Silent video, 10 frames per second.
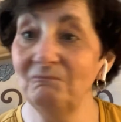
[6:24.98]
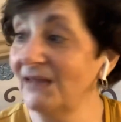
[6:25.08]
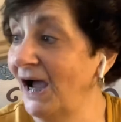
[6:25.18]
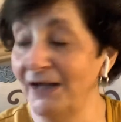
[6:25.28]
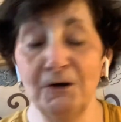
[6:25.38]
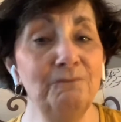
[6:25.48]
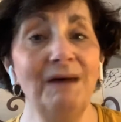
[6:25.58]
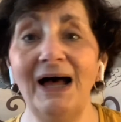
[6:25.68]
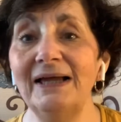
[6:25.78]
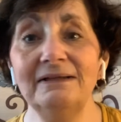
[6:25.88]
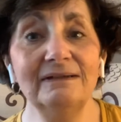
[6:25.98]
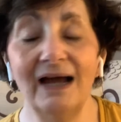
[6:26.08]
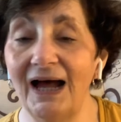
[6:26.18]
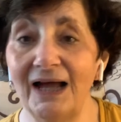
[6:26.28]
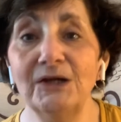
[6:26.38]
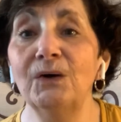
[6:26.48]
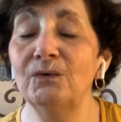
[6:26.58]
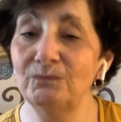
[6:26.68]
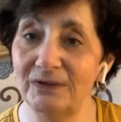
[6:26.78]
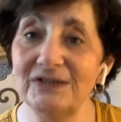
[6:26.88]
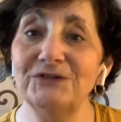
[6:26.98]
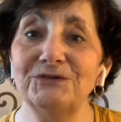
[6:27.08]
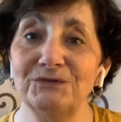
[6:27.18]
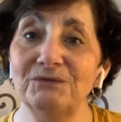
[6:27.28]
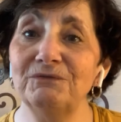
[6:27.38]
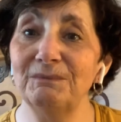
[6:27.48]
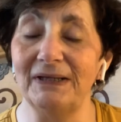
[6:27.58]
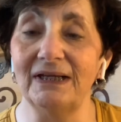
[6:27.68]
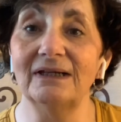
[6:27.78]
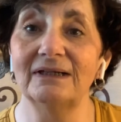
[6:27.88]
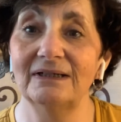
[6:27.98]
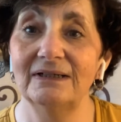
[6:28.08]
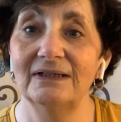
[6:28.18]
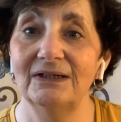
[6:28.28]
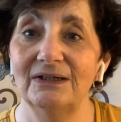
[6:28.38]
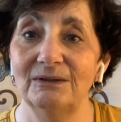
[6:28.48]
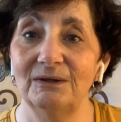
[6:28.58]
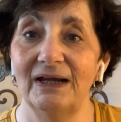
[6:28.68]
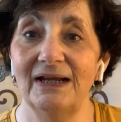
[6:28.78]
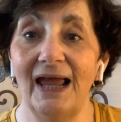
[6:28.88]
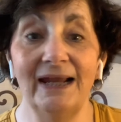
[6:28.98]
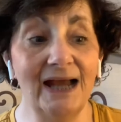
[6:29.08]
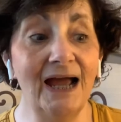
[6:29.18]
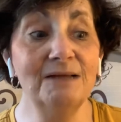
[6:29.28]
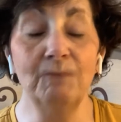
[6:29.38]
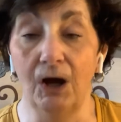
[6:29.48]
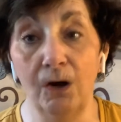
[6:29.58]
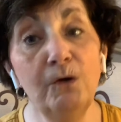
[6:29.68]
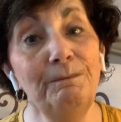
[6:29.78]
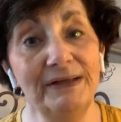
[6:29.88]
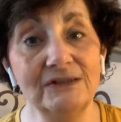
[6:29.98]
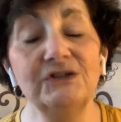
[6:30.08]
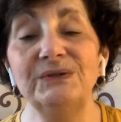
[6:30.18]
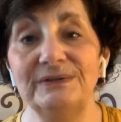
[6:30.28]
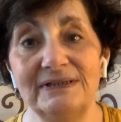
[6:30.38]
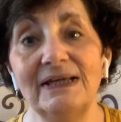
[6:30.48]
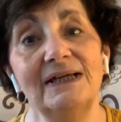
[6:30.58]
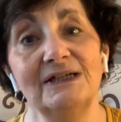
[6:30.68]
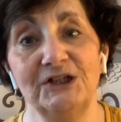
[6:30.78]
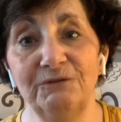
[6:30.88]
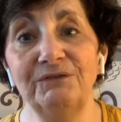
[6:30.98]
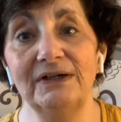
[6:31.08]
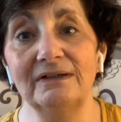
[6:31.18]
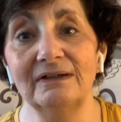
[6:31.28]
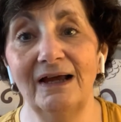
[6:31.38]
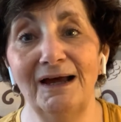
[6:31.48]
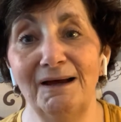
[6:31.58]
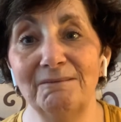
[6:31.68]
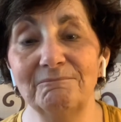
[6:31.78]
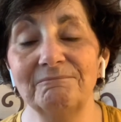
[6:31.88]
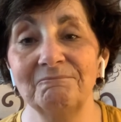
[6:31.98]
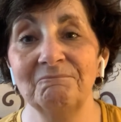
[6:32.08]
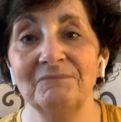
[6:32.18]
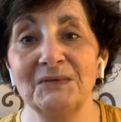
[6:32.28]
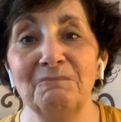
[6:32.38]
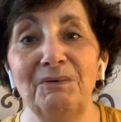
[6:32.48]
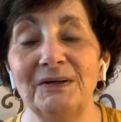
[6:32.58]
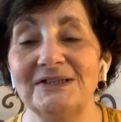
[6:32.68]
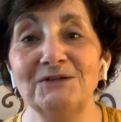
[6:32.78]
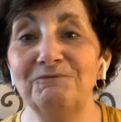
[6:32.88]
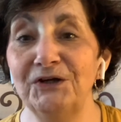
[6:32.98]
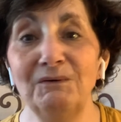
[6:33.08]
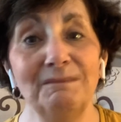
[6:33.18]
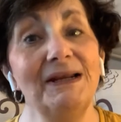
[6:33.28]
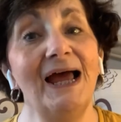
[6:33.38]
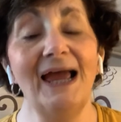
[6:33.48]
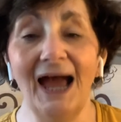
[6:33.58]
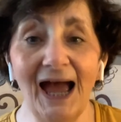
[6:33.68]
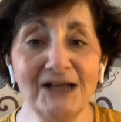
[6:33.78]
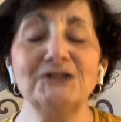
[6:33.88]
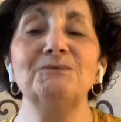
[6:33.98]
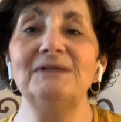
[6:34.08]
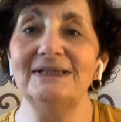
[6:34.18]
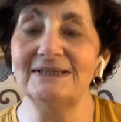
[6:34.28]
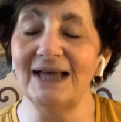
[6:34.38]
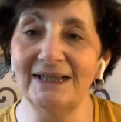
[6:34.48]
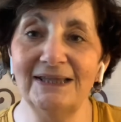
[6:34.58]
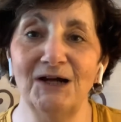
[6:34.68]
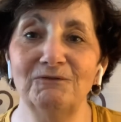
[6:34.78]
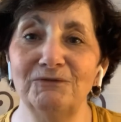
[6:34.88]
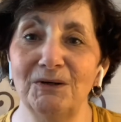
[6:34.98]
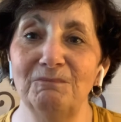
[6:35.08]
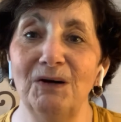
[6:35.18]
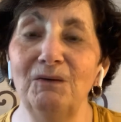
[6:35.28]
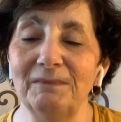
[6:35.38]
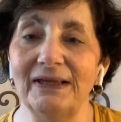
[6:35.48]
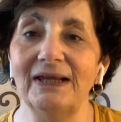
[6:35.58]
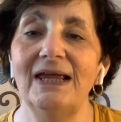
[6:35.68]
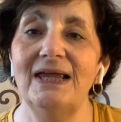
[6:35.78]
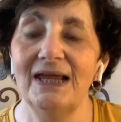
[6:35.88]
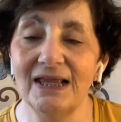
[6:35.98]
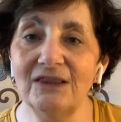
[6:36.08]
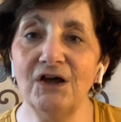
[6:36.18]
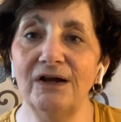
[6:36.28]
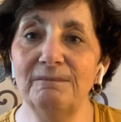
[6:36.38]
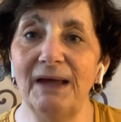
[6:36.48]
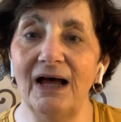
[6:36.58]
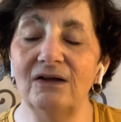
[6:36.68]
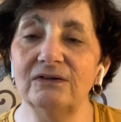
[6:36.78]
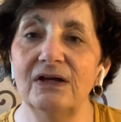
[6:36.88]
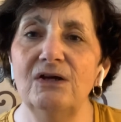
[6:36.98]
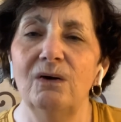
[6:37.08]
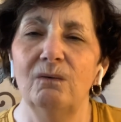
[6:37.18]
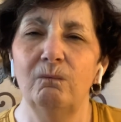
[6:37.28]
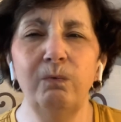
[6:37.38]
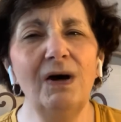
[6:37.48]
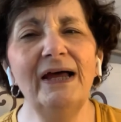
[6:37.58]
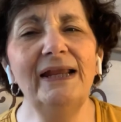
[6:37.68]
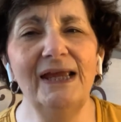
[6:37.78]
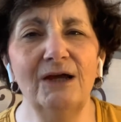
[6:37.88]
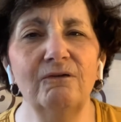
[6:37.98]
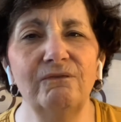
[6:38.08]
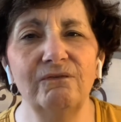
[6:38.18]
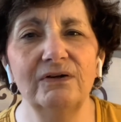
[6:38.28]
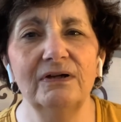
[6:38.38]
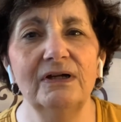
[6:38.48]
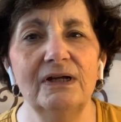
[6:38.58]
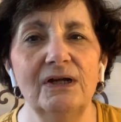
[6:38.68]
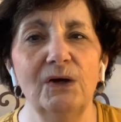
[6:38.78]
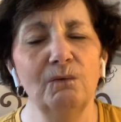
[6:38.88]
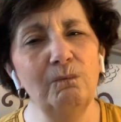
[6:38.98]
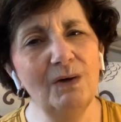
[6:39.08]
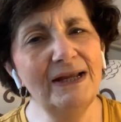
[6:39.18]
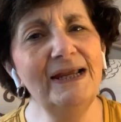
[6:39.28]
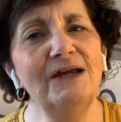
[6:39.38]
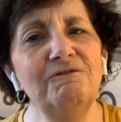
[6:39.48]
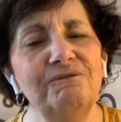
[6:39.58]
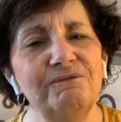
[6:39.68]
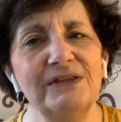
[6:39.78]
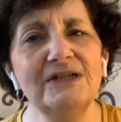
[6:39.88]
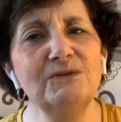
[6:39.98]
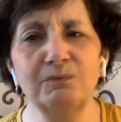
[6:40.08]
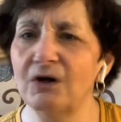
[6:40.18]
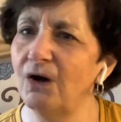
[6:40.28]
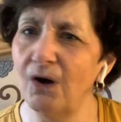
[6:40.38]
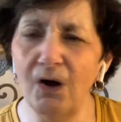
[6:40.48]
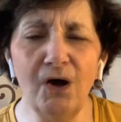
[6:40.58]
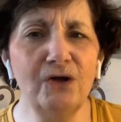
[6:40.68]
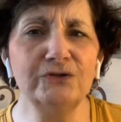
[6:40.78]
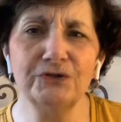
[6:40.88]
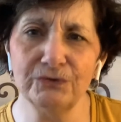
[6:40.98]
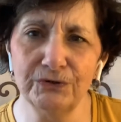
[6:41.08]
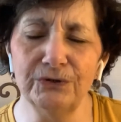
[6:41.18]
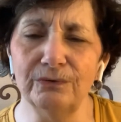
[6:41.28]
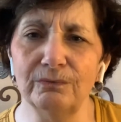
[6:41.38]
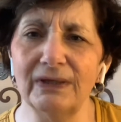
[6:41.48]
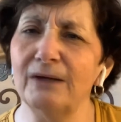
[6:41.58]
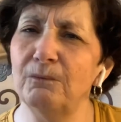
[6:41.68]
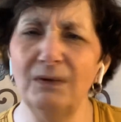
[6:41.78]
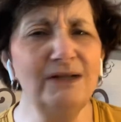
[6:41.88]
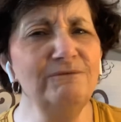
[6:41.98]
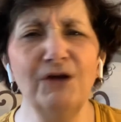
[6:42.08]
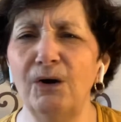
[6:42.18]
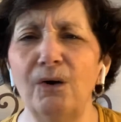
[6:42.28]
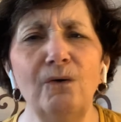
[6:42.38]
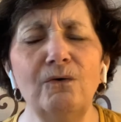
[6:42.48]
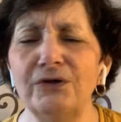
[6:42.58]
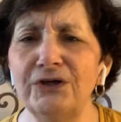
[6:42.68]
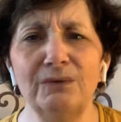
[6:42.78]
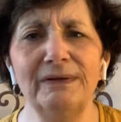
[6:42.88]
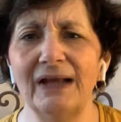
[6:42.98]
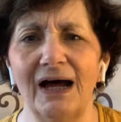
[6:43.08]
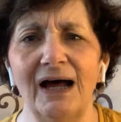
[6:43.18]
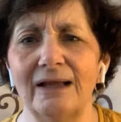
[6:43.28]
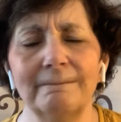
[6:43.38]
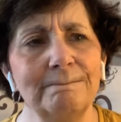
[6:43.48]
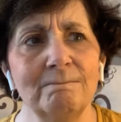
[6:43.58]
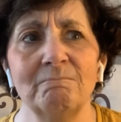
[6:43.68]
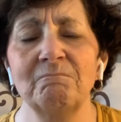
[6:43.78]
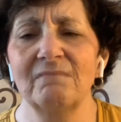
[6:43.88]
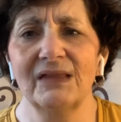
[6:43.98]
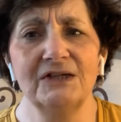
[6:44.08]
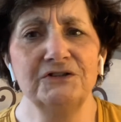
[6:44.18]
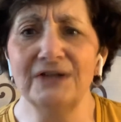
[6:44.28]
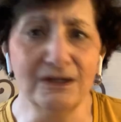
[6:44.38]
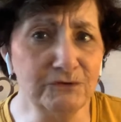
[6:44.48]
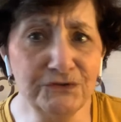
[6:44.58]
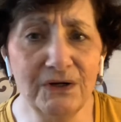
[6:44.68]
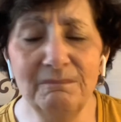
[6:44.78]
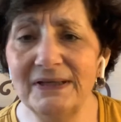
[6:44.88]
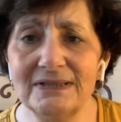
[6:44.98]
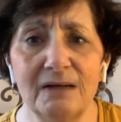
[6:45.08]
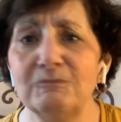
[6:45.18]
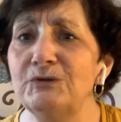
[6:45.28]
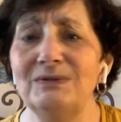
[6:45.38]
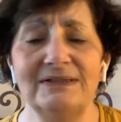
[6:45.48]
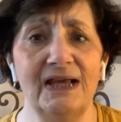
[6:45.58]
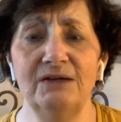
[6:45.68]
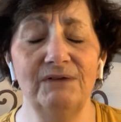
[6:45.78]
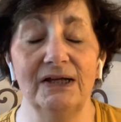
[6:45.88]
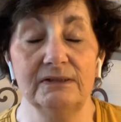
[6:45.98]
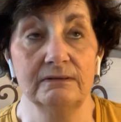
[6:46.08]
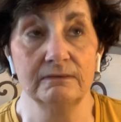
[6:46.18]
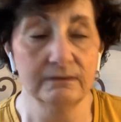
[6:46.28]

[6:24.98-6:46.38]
I own mine. I own what is true for me. Right? And I'm open to seeing different points of view. I mean, I actually sat there for a moment and thought about, what if this were all true? Like, what if the whole QAnon, Donald Trump has come to save us